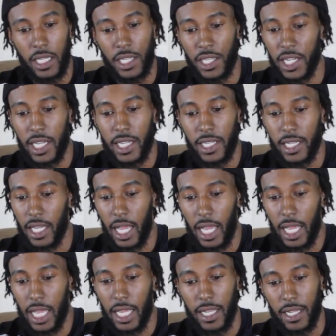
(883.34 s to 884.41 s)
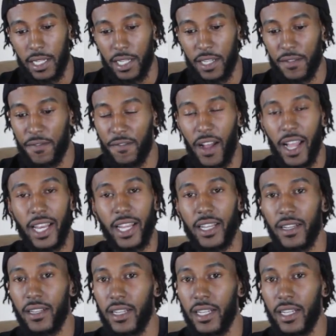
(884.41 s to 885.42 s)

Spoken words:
Just fight it.